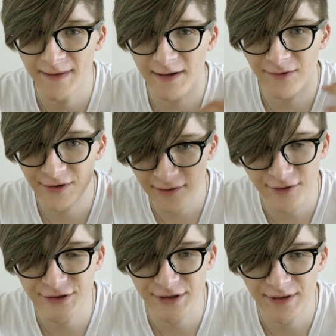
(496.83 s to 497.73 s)
the
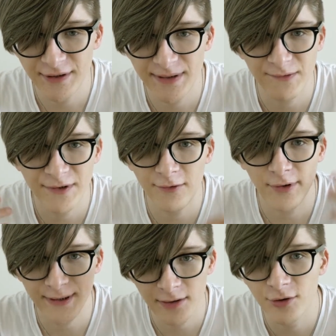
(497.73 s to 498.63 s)
conclusion, so the
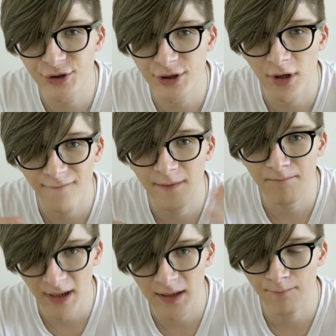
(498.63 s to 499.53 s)
resolution of the
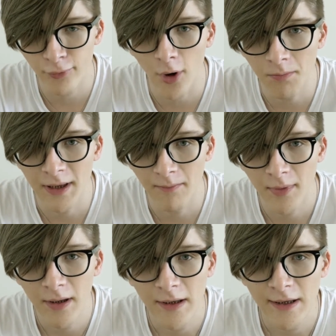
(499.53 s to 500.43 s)
main
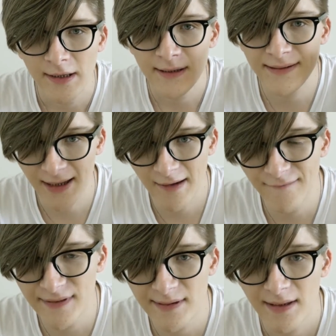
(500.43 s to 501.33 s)
problem,
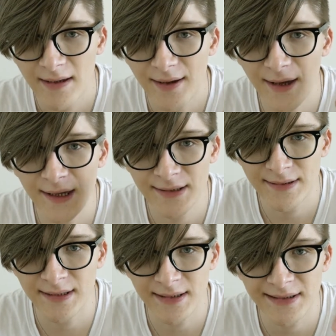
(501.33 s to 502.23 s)
serves
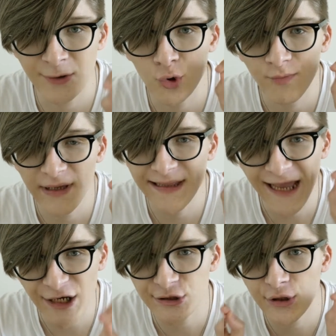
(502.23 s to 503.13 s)
as this
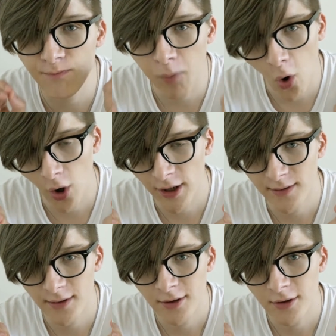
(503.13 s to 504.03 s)
culmination
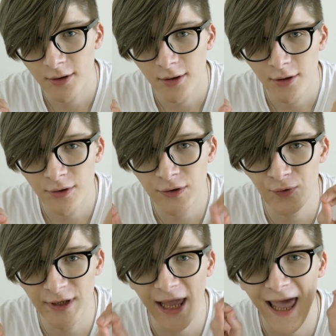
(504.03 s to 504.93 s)
point
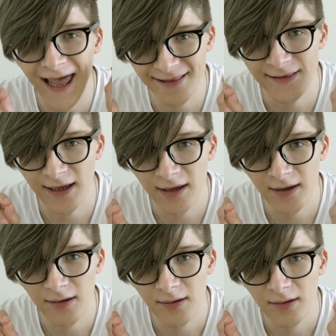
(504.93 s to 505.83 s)
to the ending.